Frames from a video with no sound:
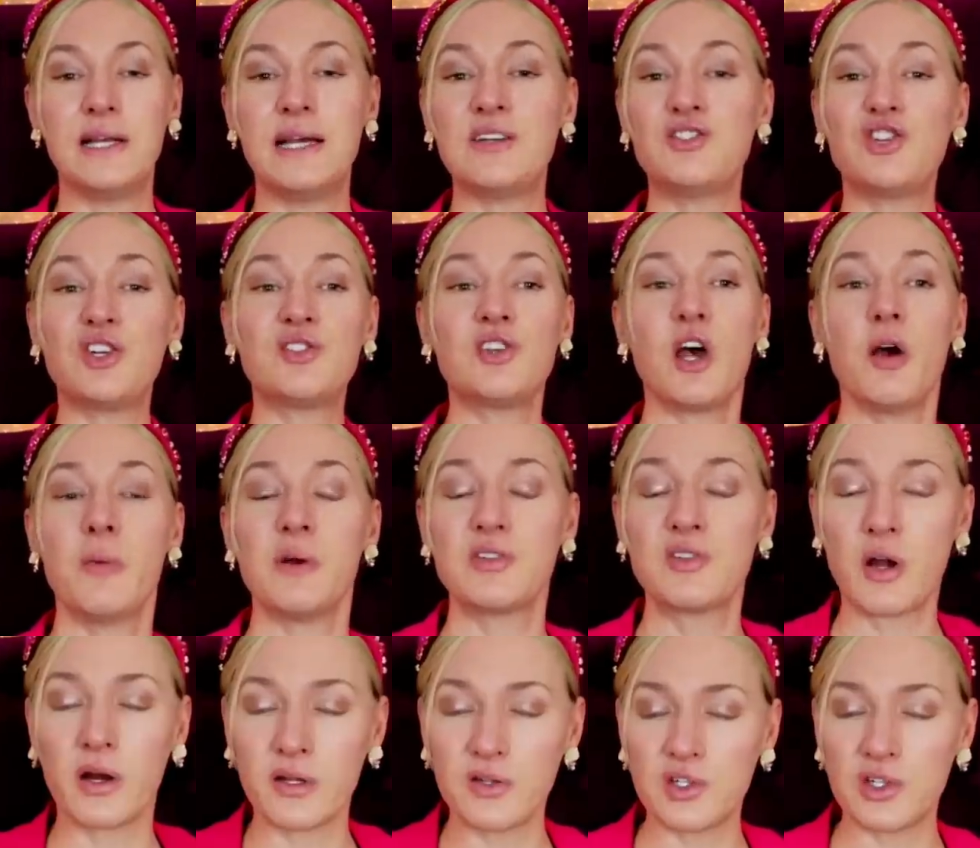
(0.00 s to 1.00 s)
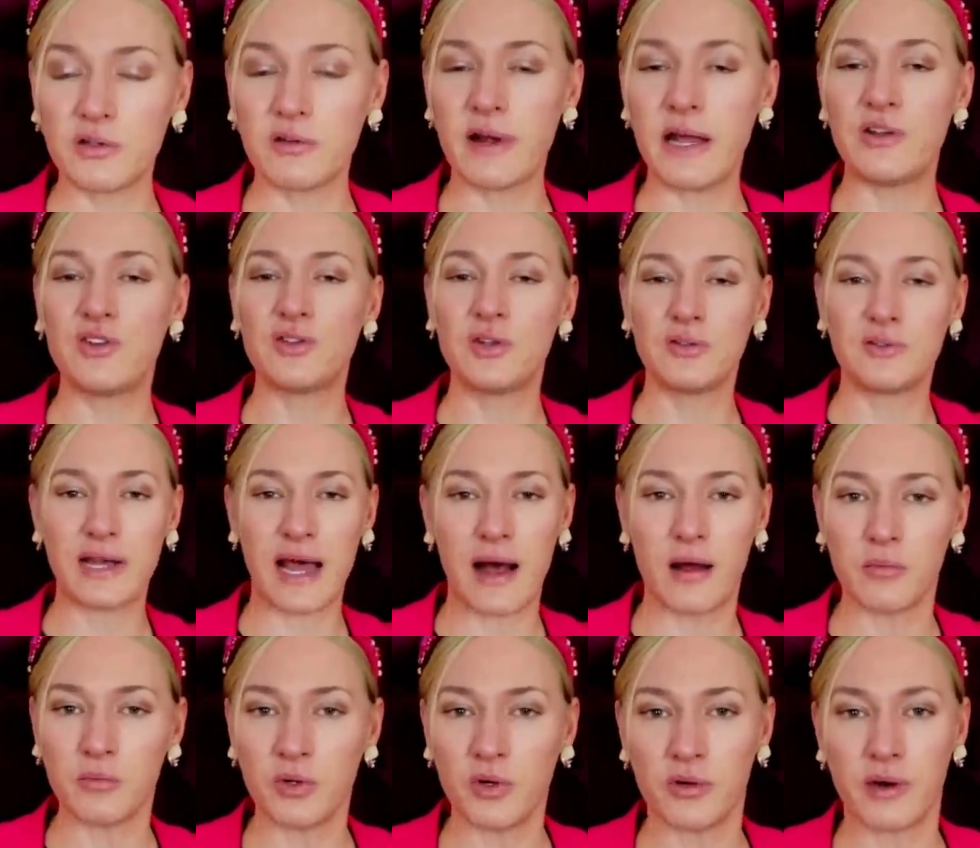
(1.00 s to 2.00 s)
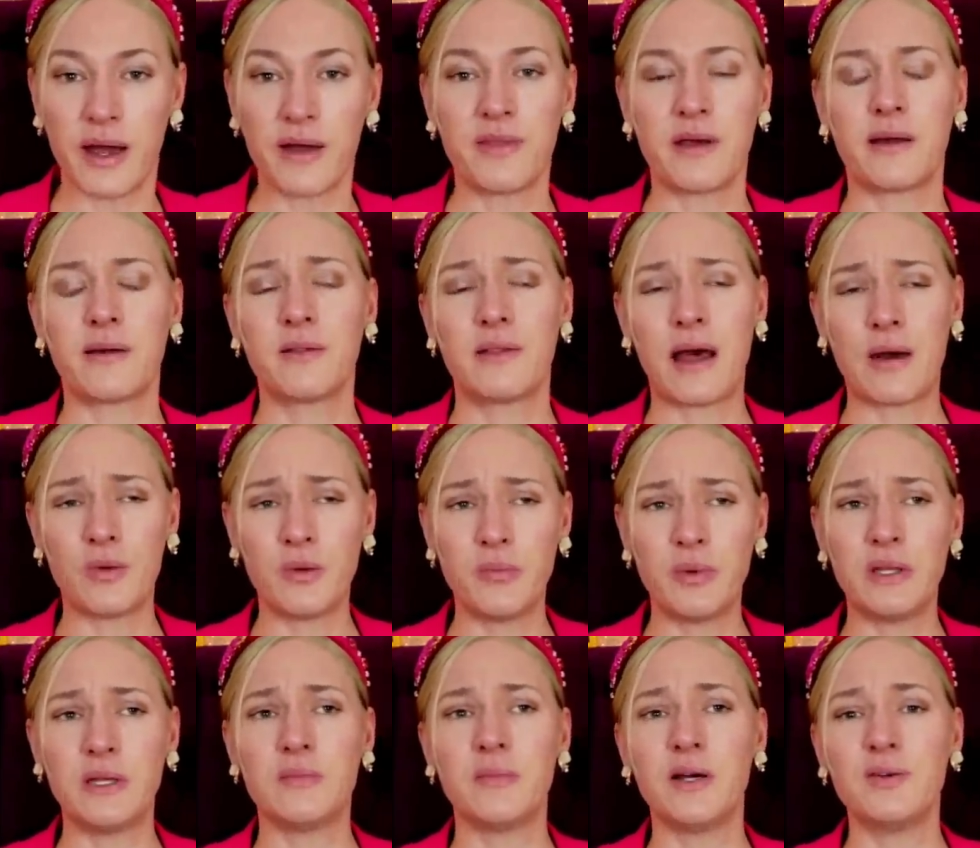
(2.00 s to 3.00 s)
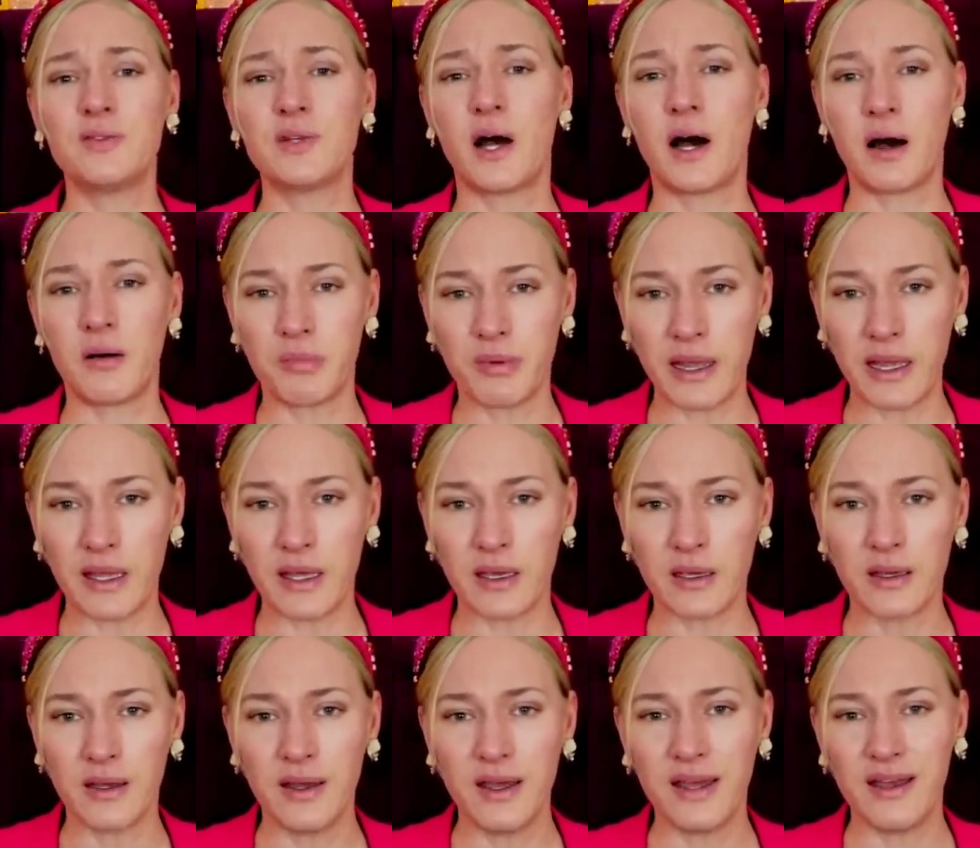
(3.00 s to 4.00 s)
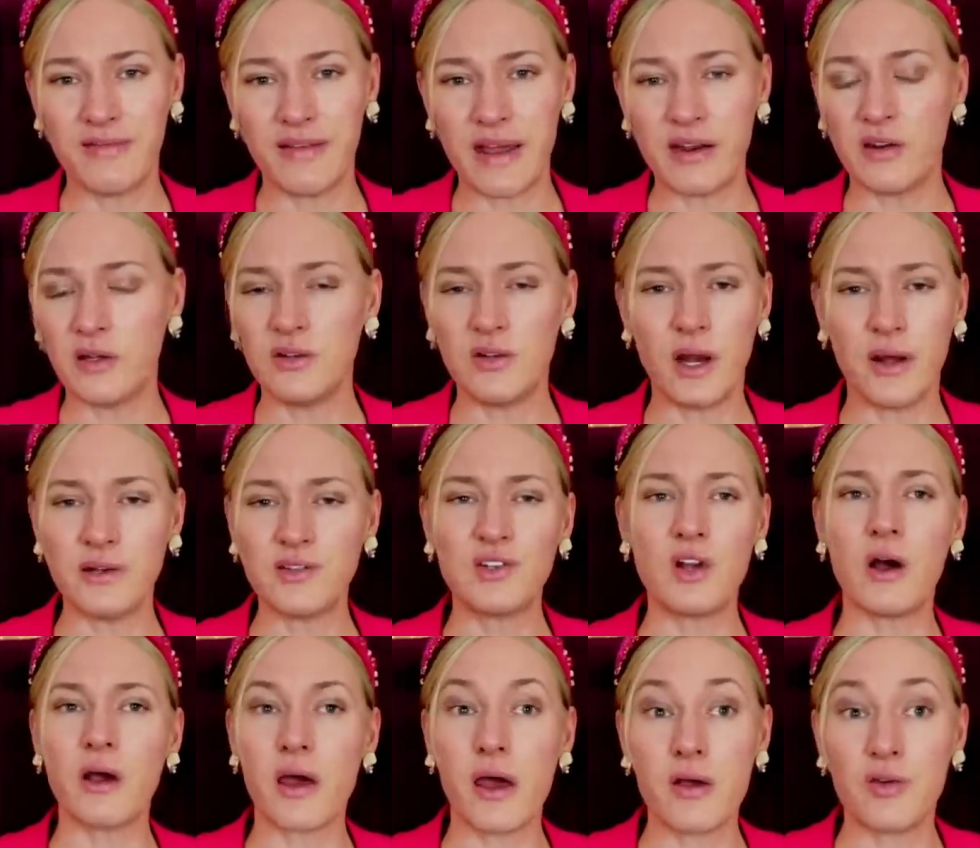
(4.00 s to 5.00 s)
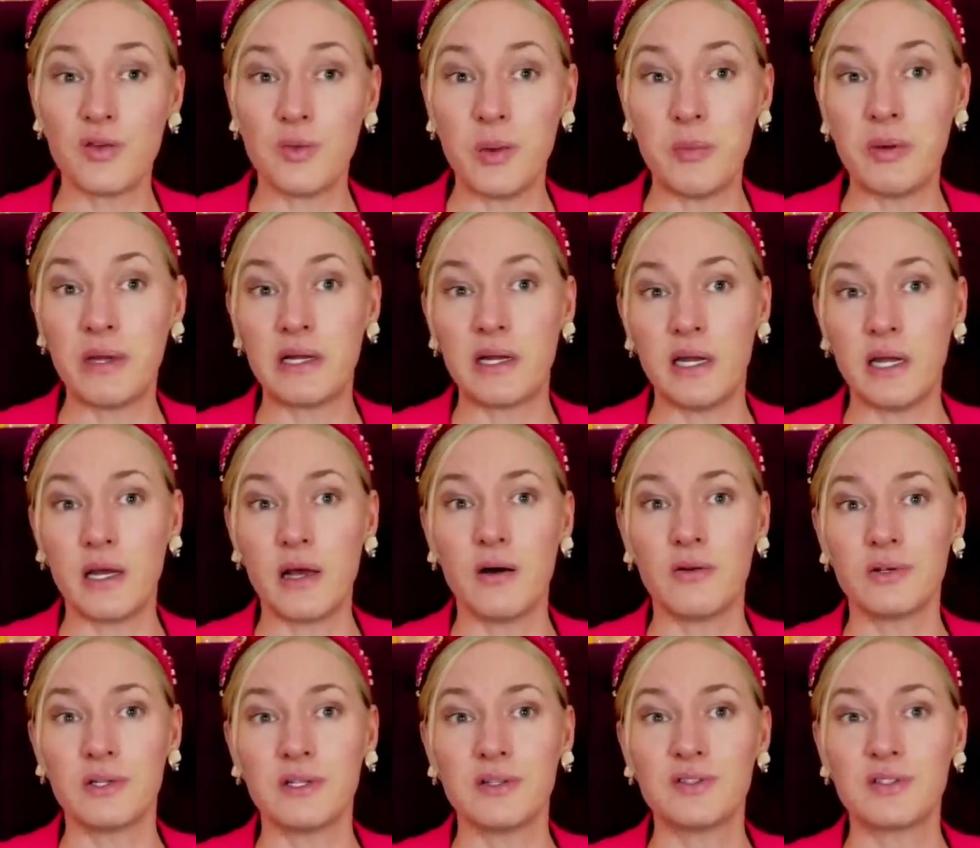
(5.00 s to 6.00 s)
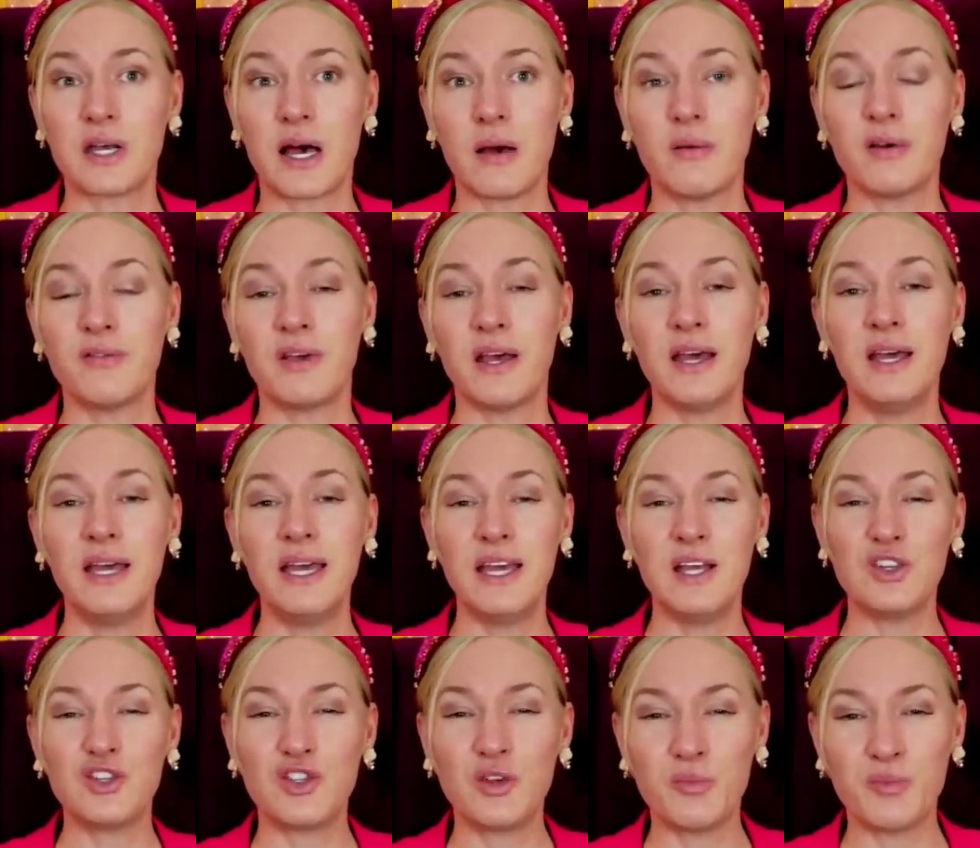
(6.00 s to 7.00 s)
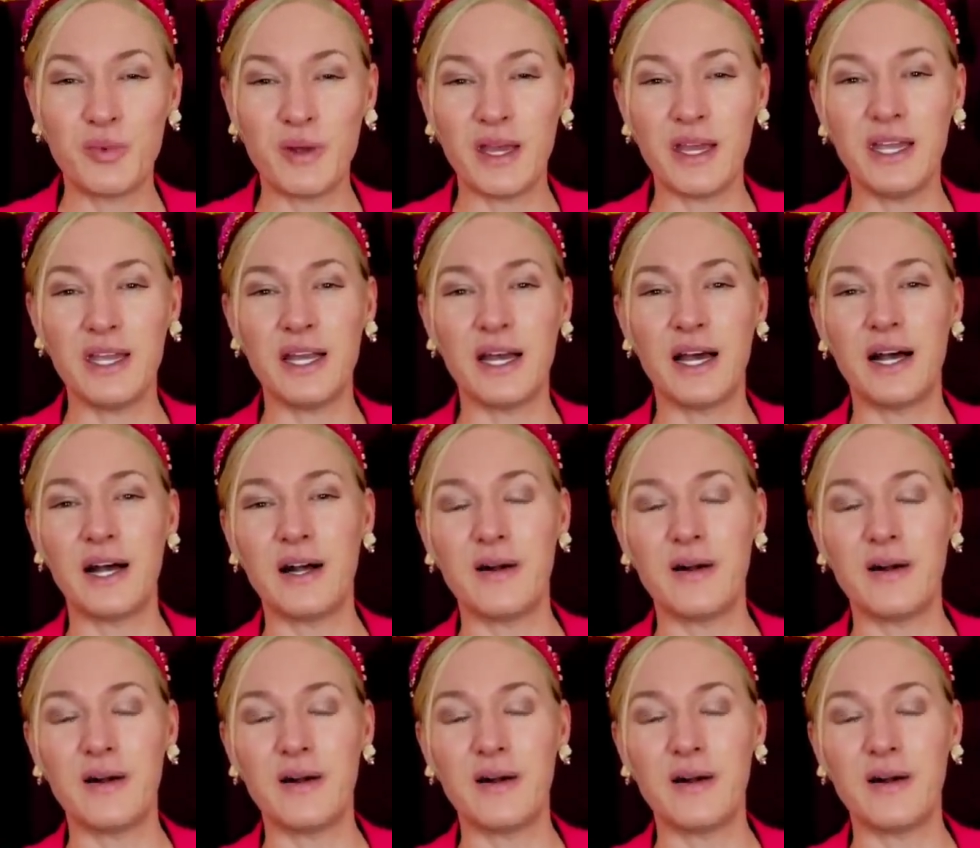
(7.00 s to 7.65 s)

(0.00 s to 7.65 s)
Let's just hope it's not a torrential downpour. I think that would be the most heartbreaking event. You know, it's not going to be bitterly cold at this time of year. It should be